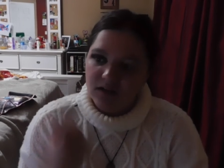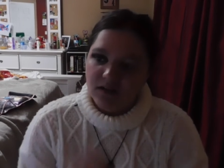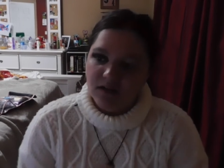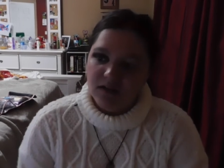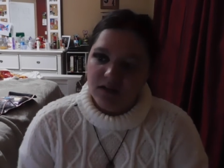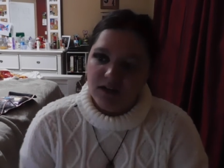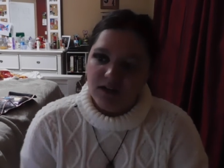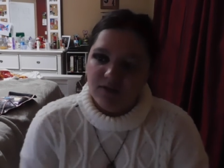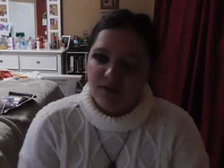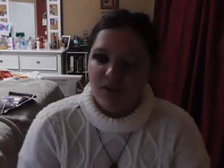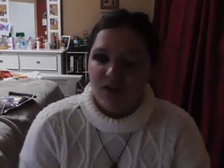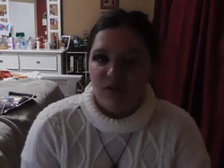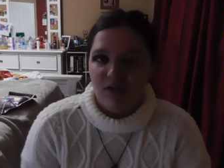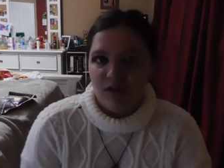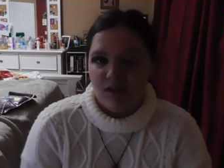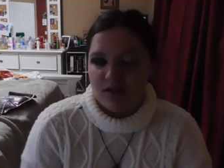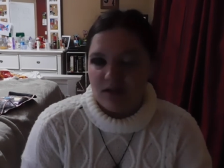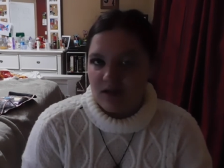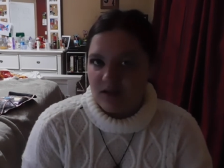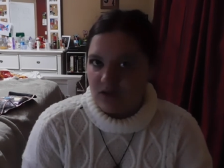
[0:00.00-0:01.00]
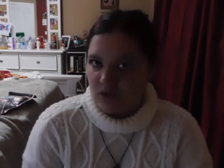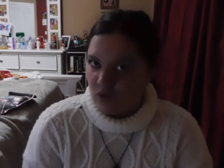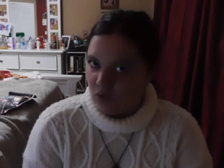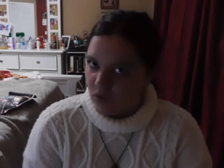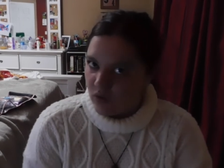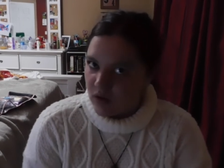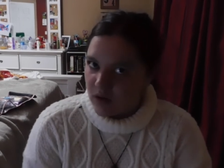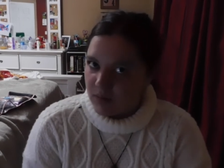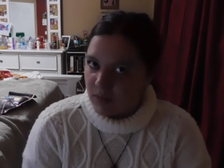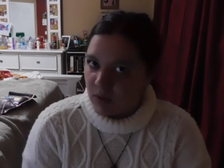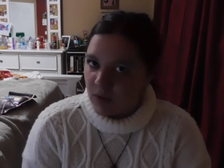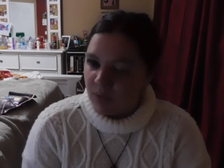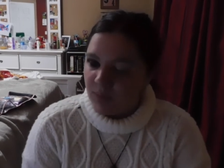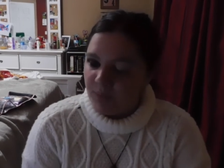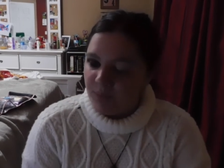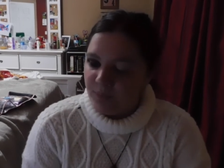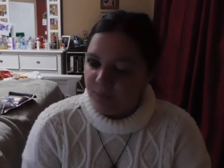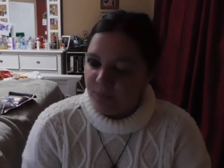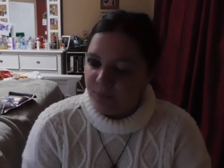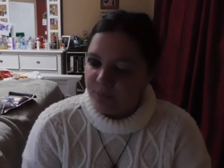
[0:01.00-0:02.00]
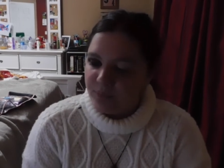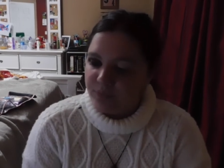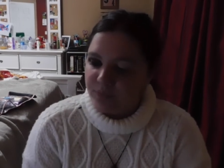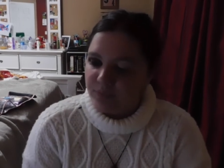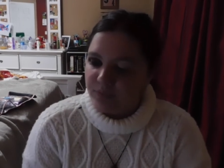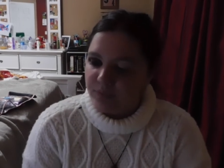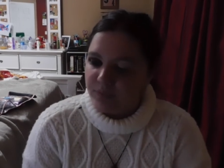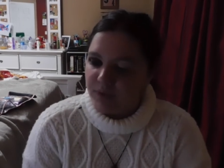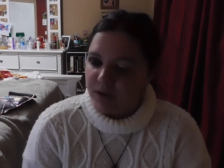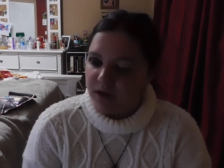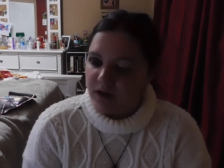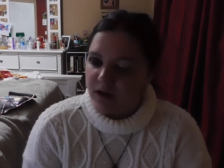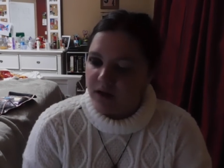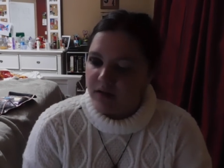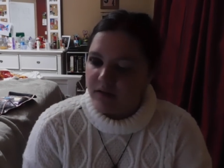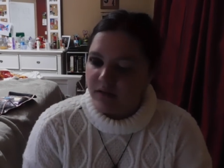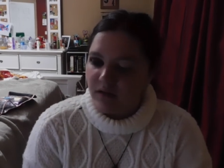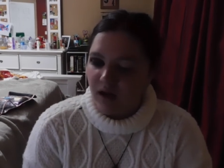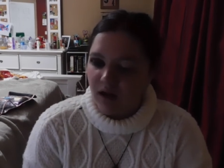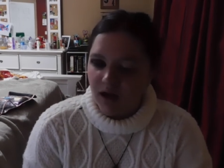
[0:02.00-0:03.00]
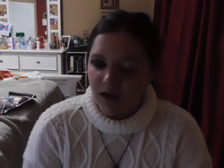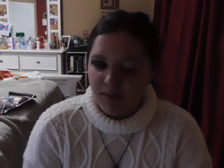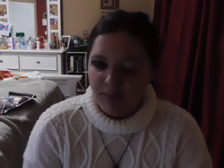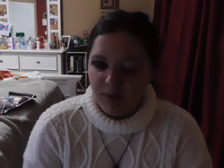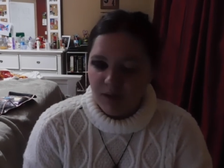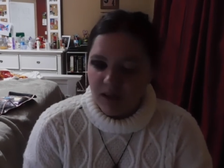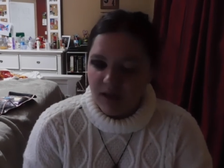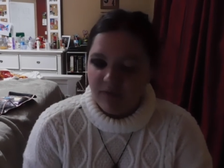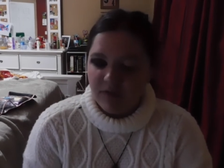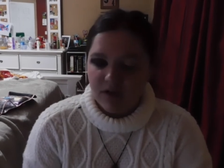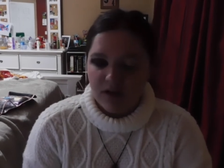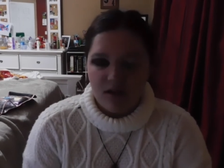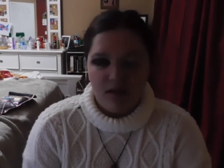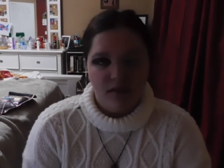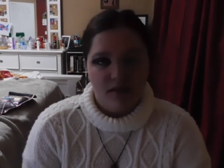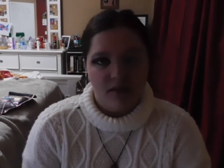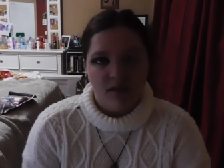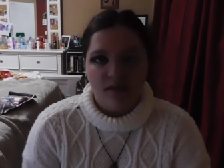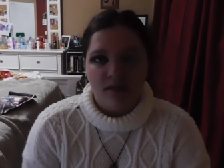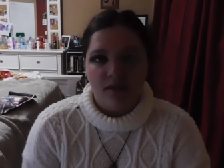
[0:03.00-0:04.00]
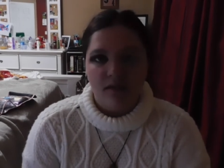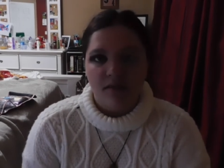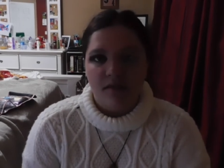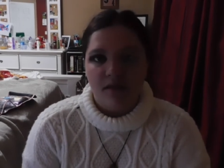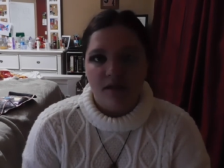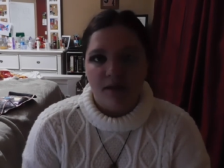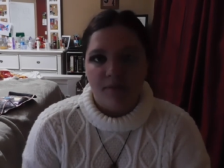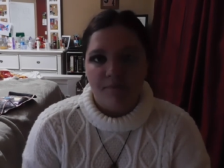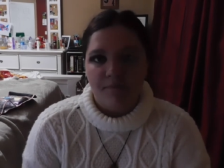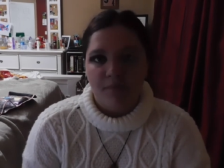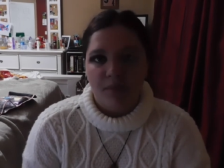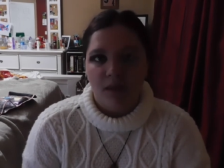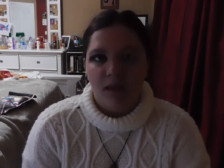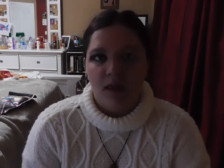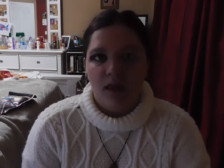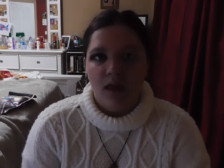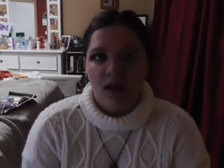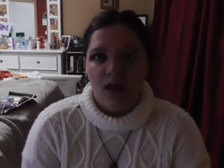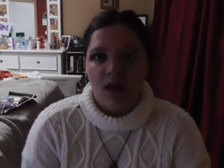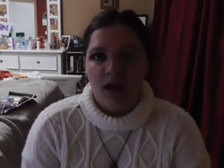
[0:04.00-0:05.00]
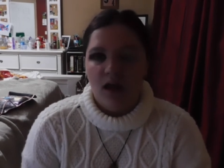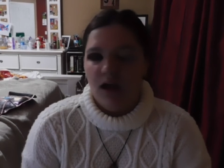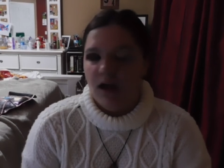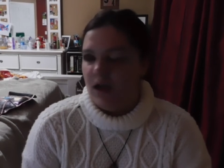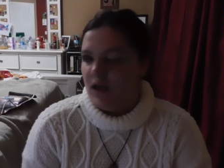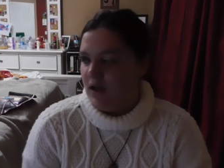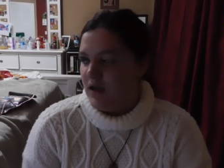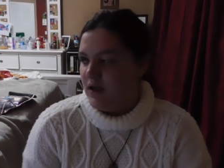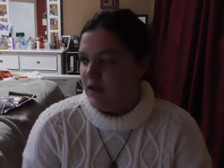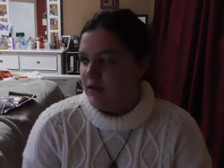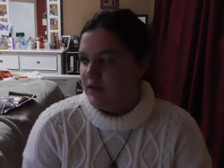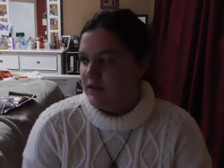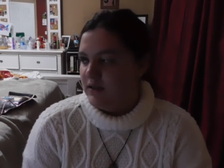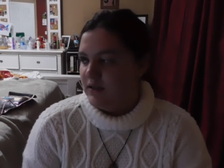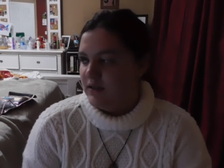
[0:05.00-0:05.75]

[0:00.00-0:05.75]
even though this eye's horrible, because I believe in consistency. And